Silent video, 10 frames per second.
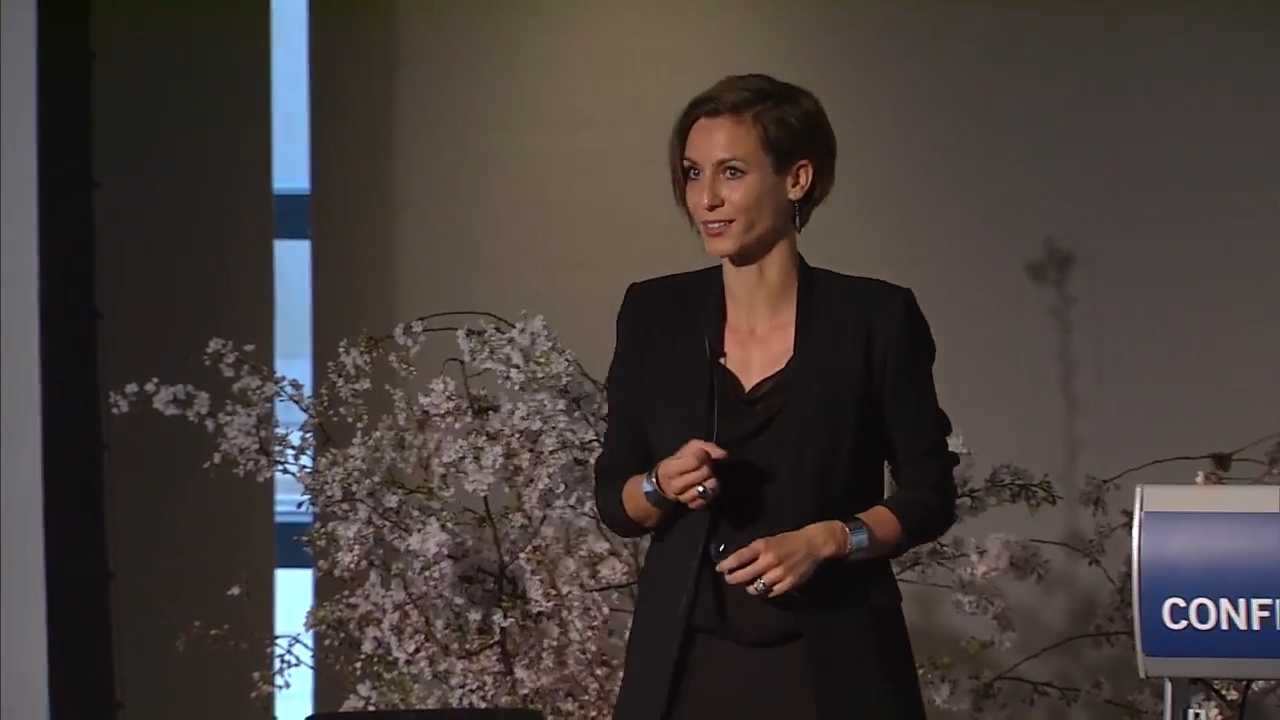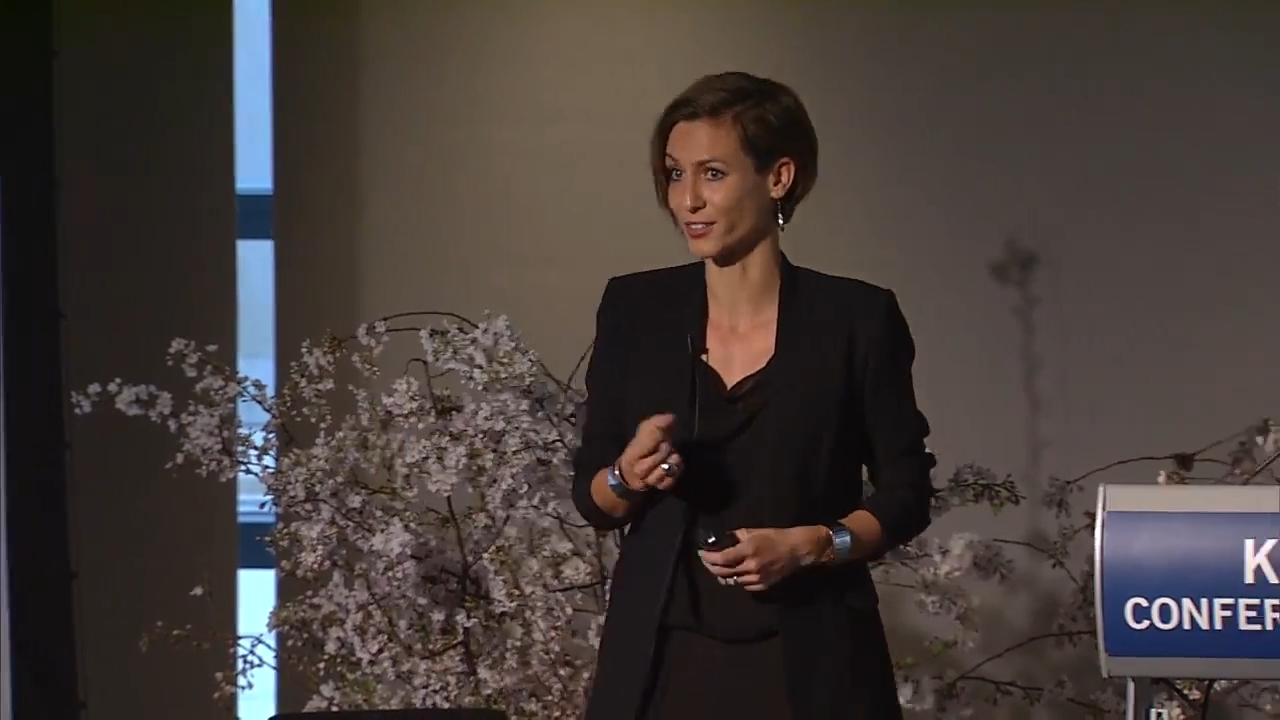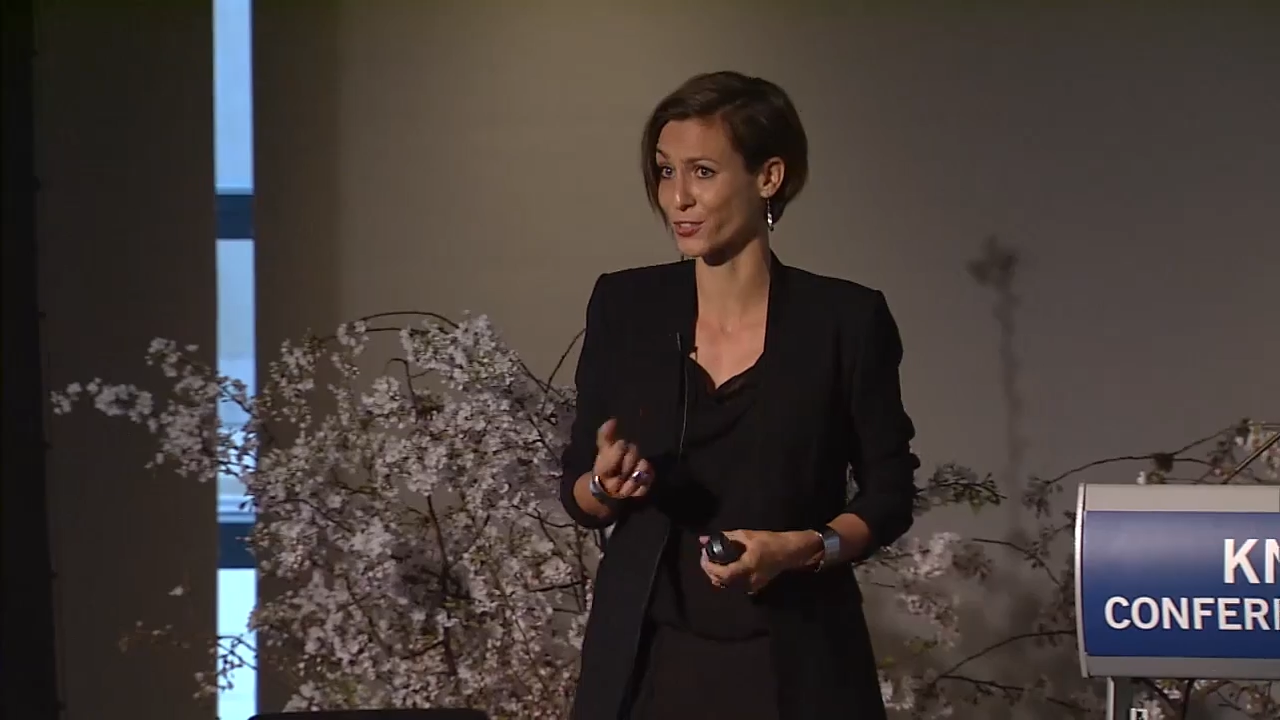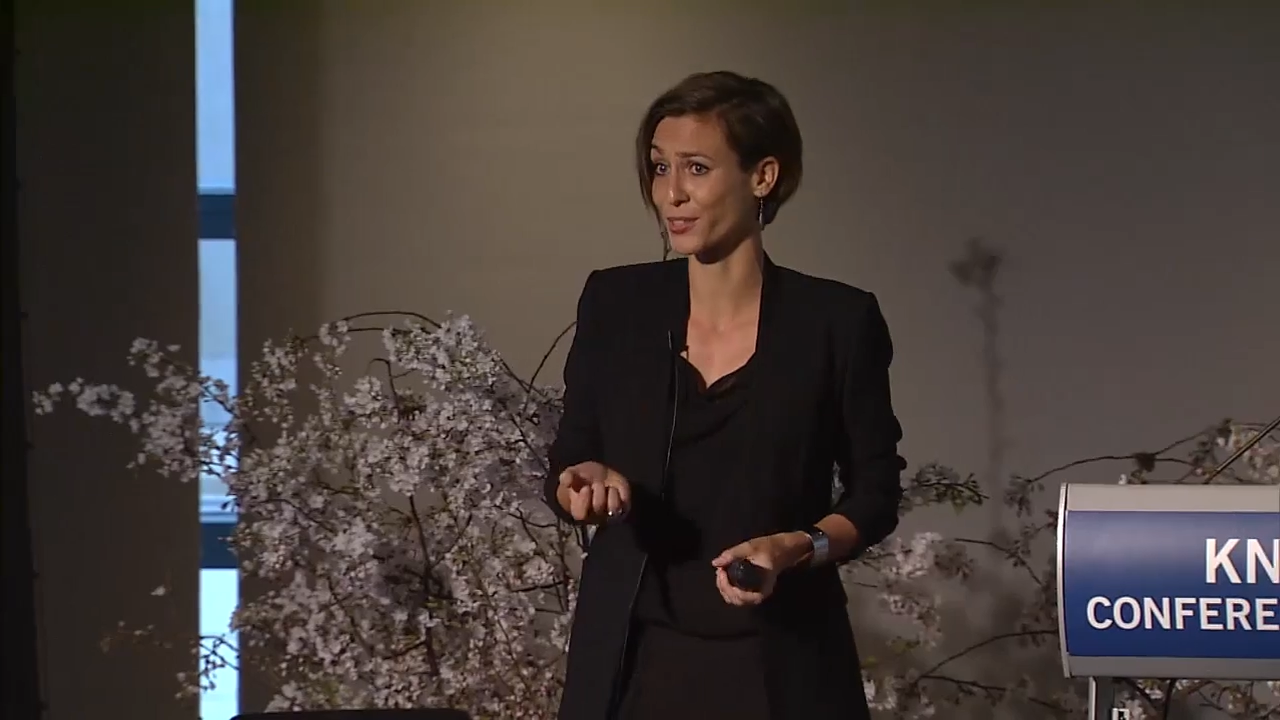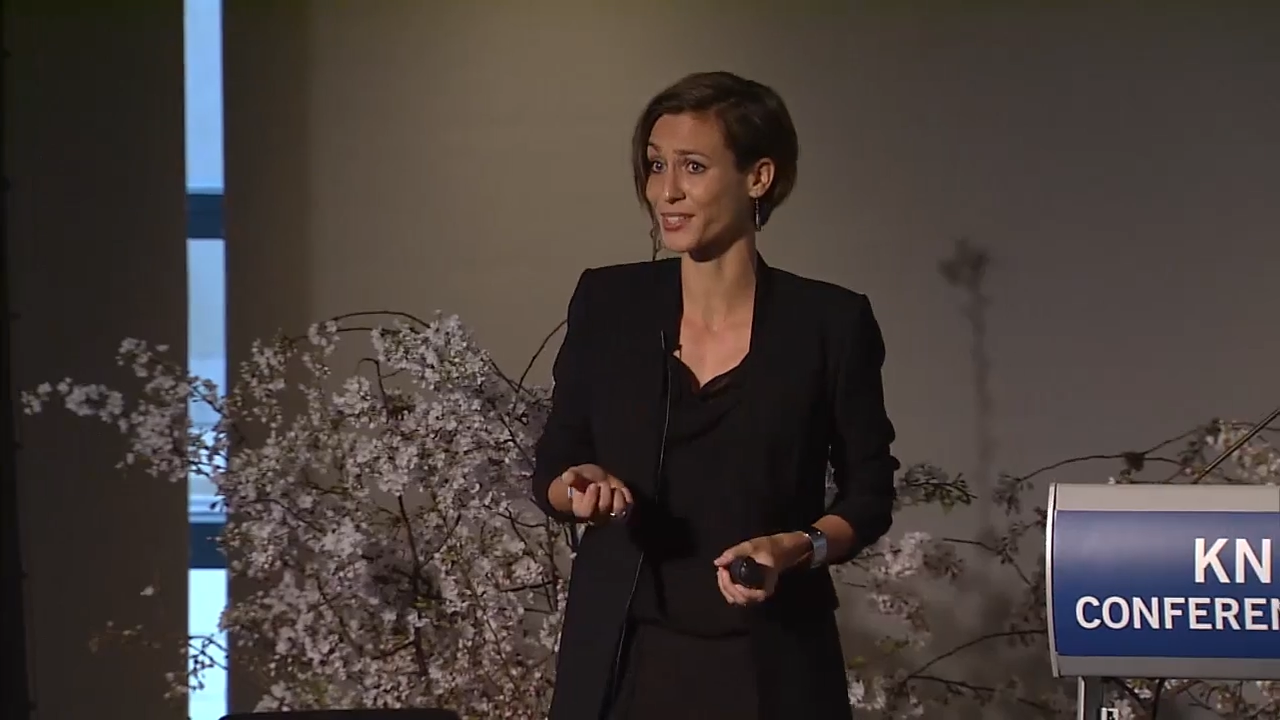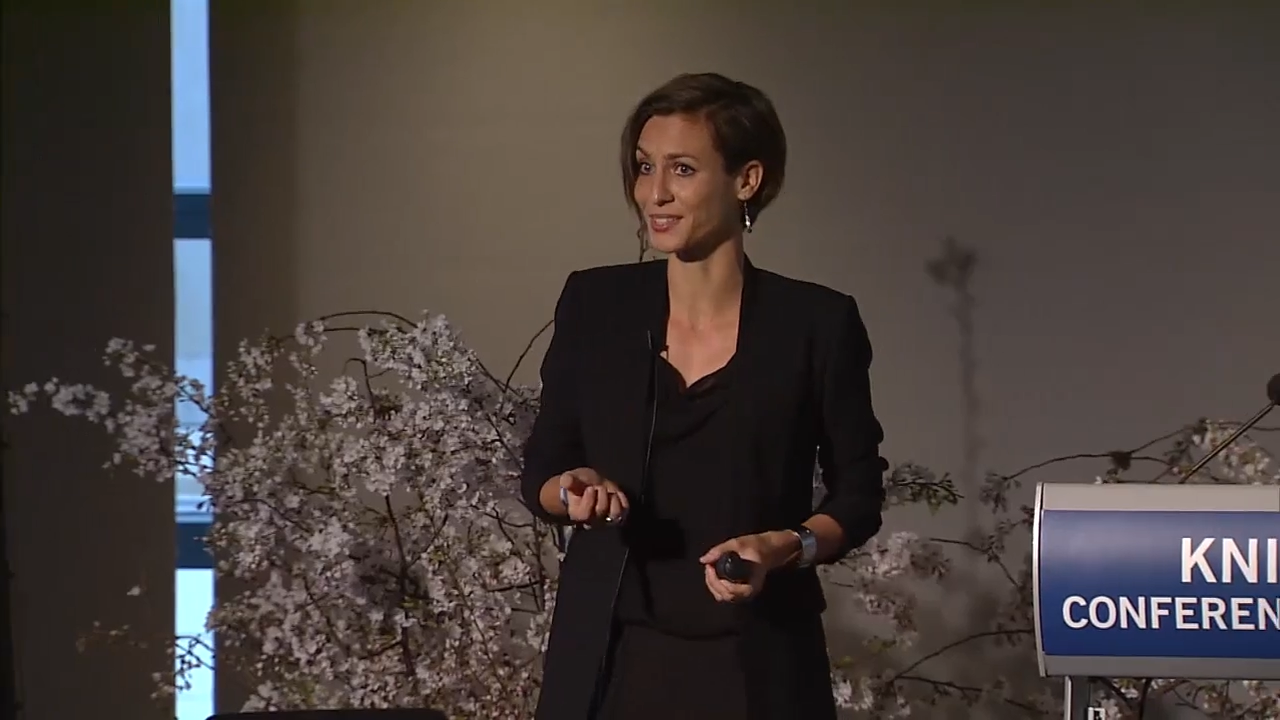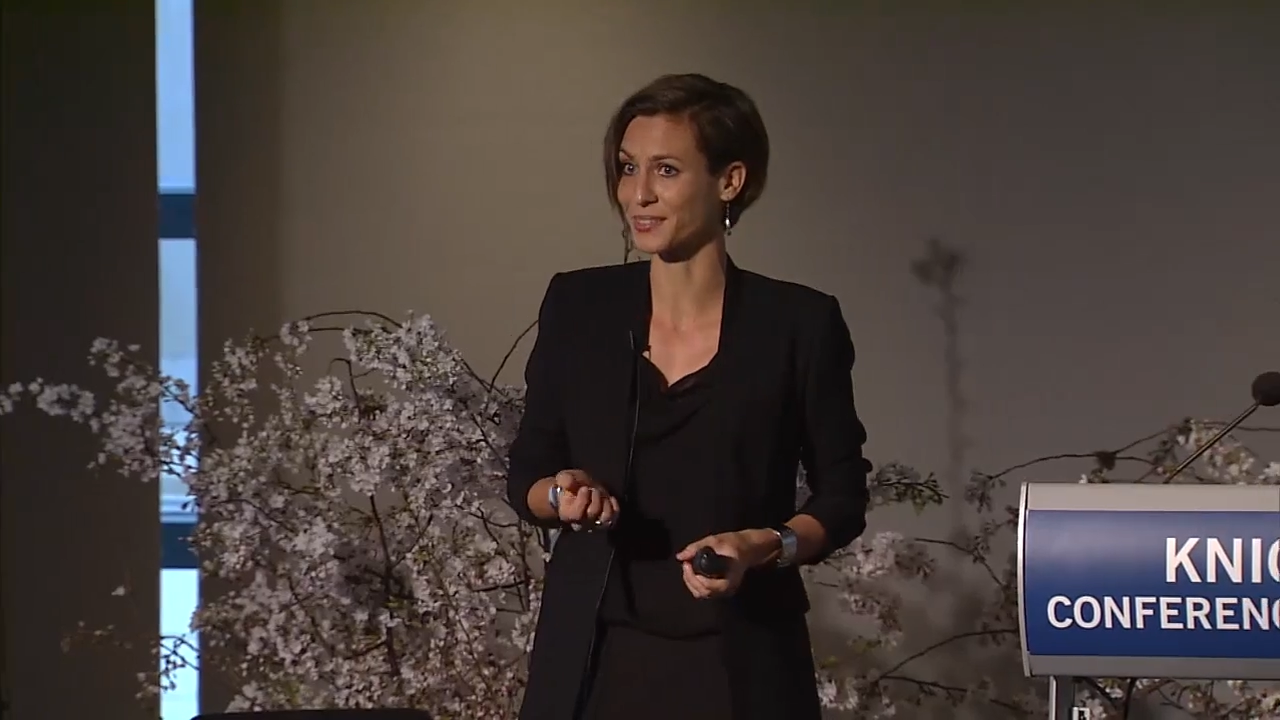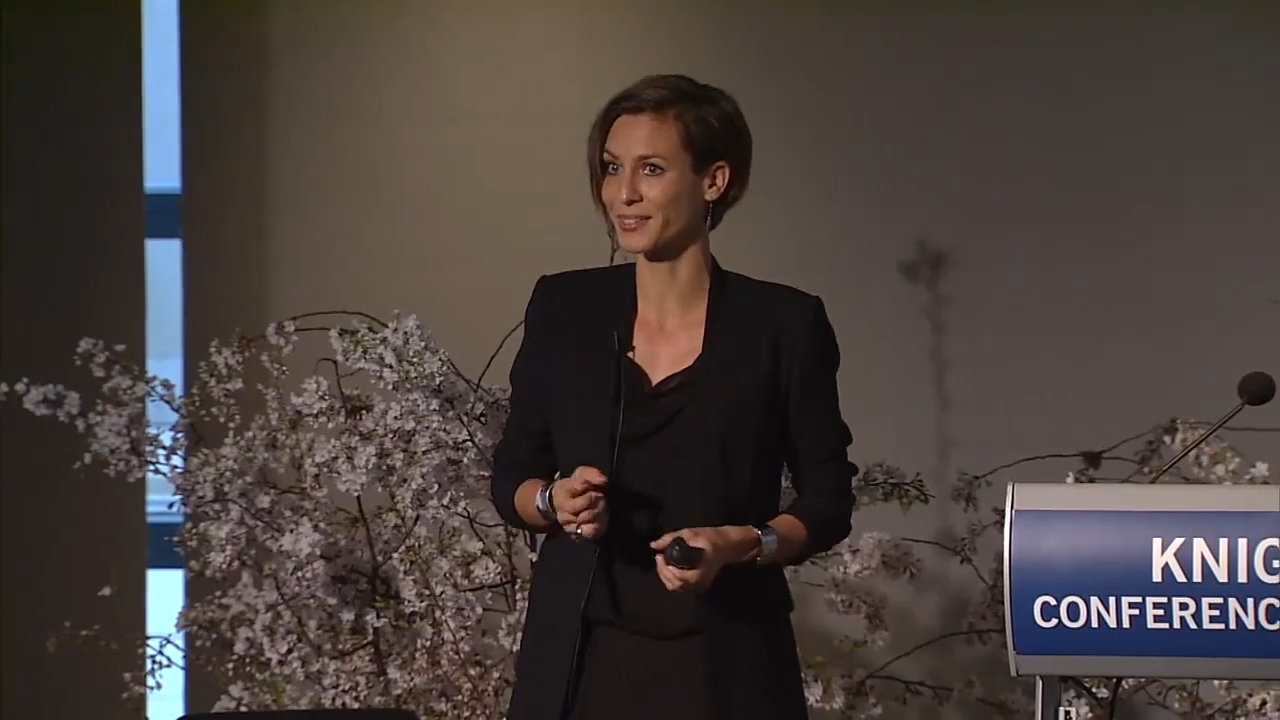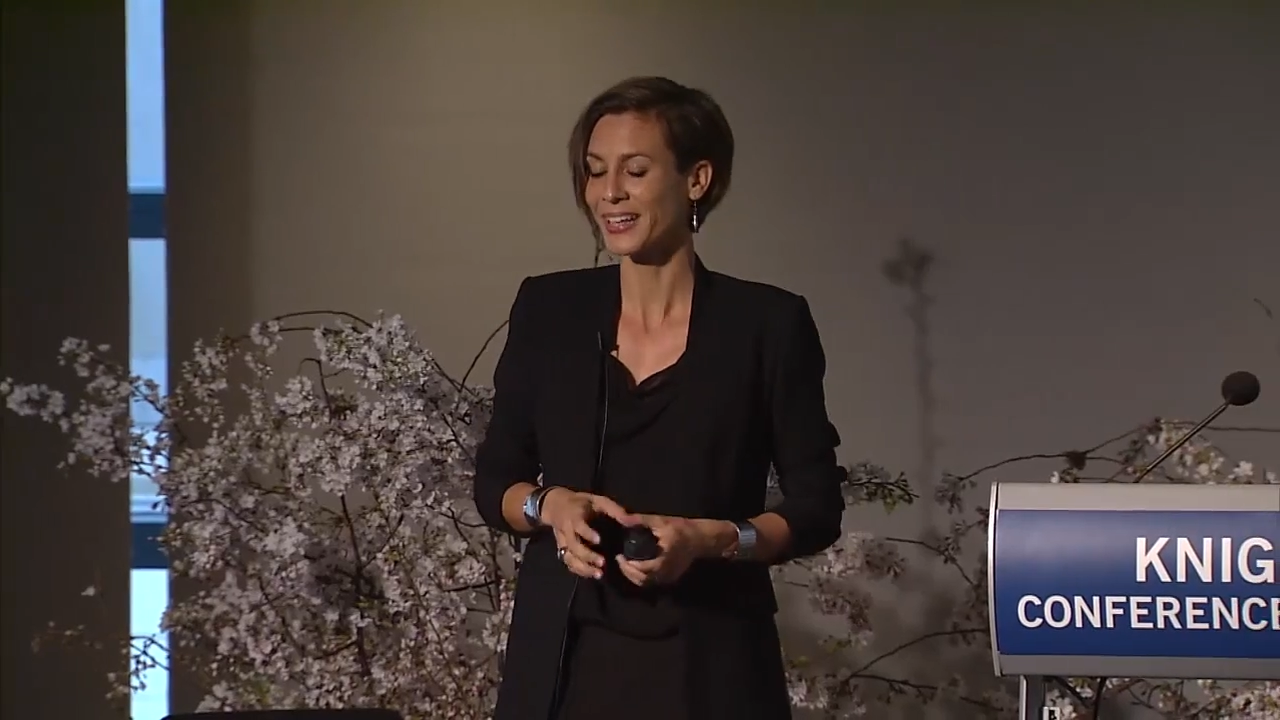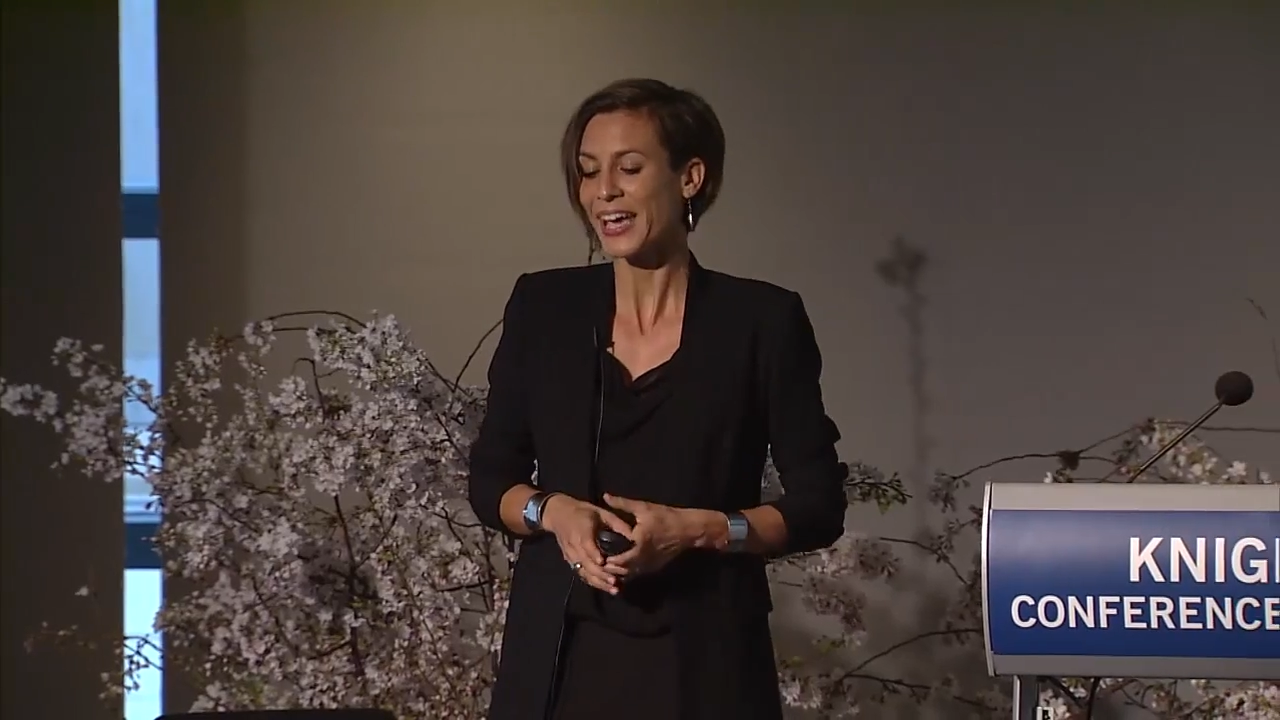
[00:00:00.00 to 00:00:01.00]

a struggle.